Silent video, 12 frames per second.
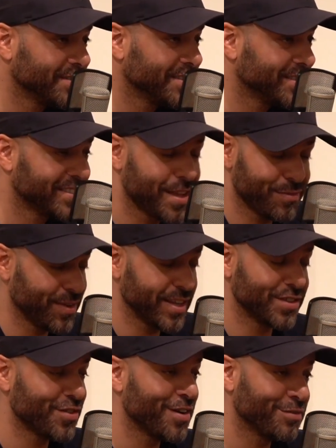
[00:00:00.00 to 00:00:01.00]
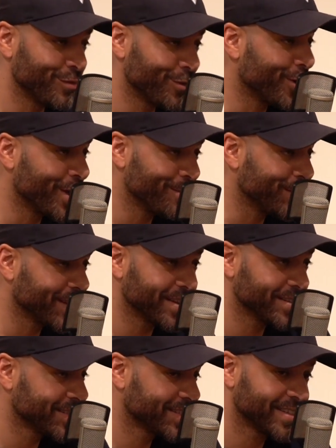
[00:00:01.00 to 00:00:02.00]
It's definitely a drug for Roy,
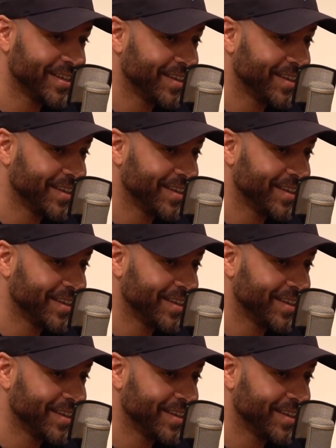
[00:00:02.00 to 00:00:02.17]
because